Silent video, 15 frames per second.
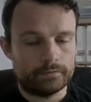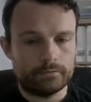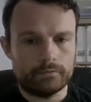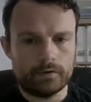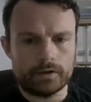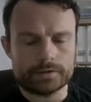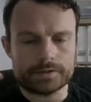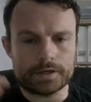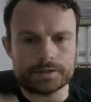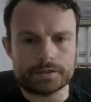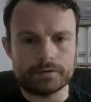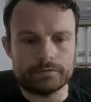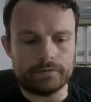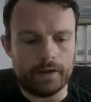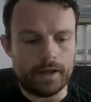Rilder's
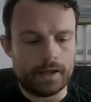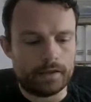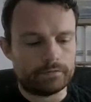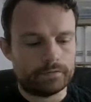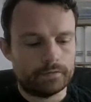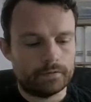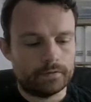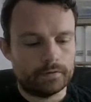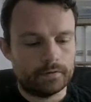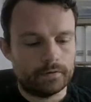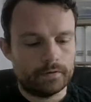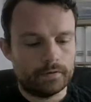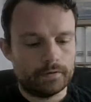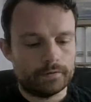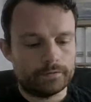grave.
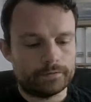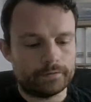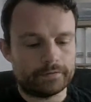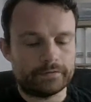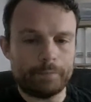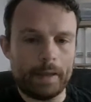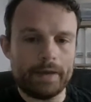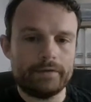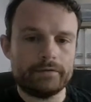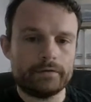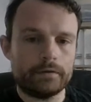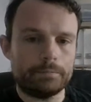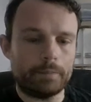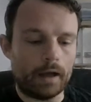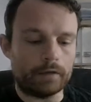
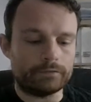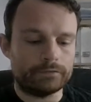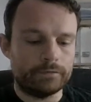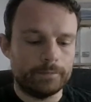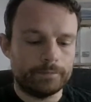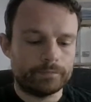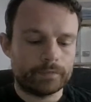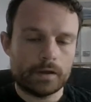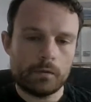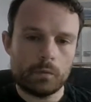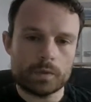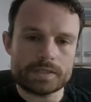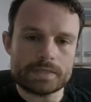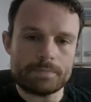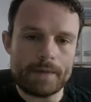Suspended above
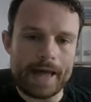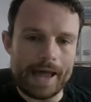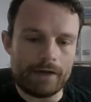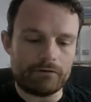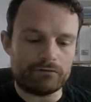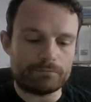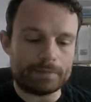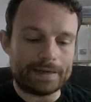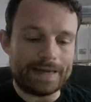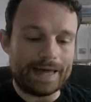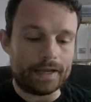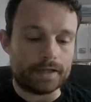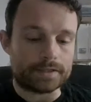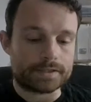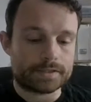was a pair of
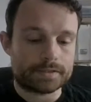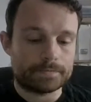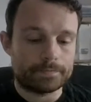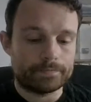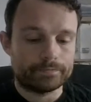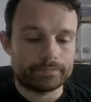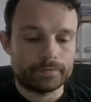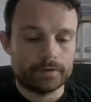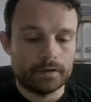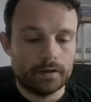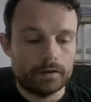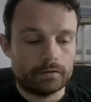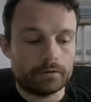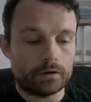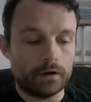planets.
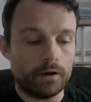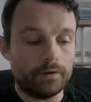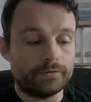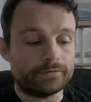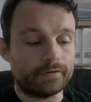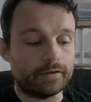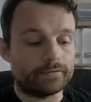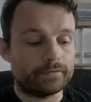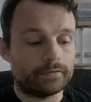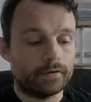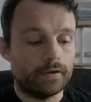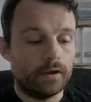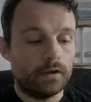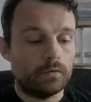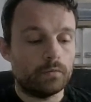The closest
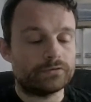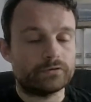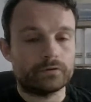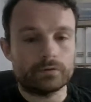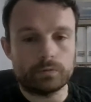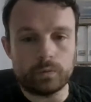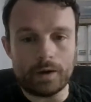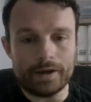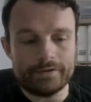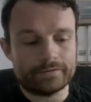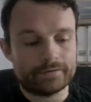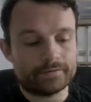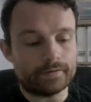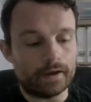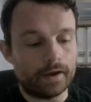was twice
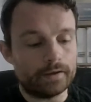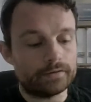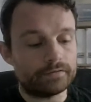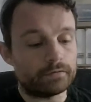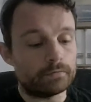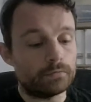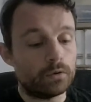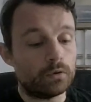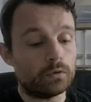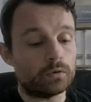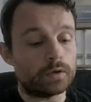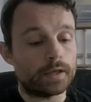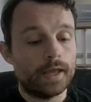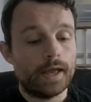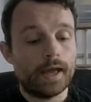the size of the
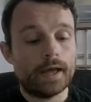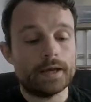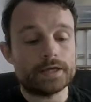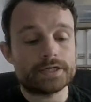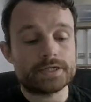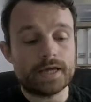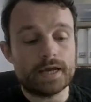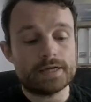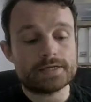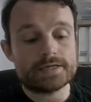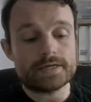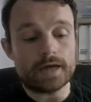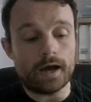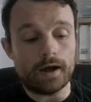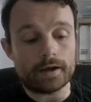moon and a shade
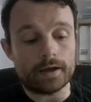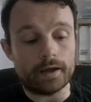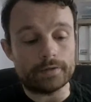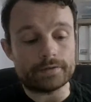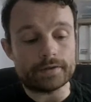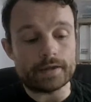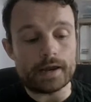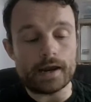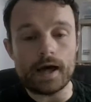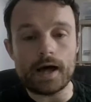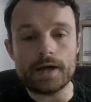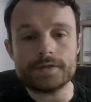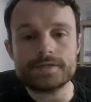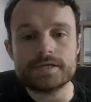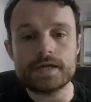darker than the
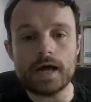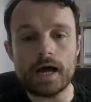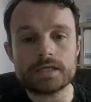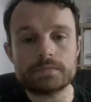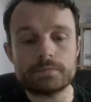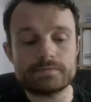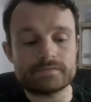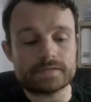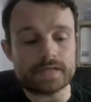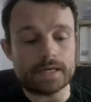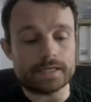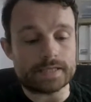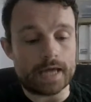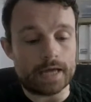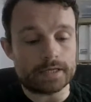last gasp of
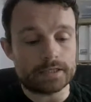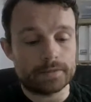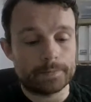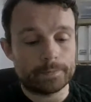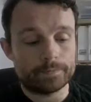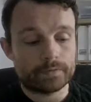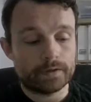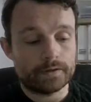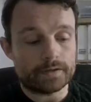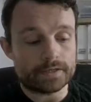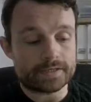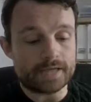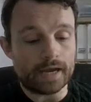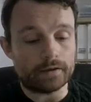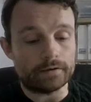sunset. The
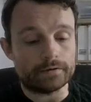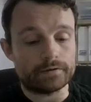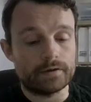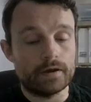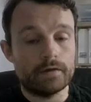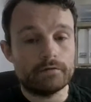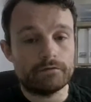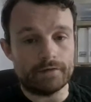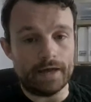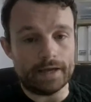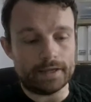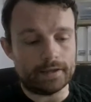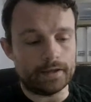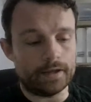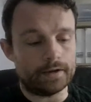second,
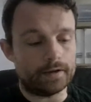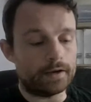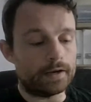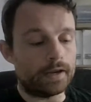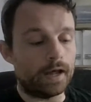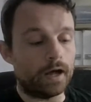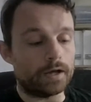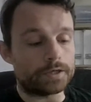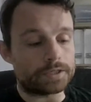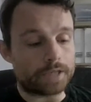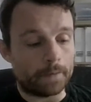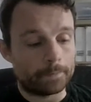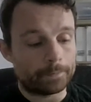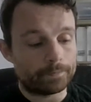flanking it and larger,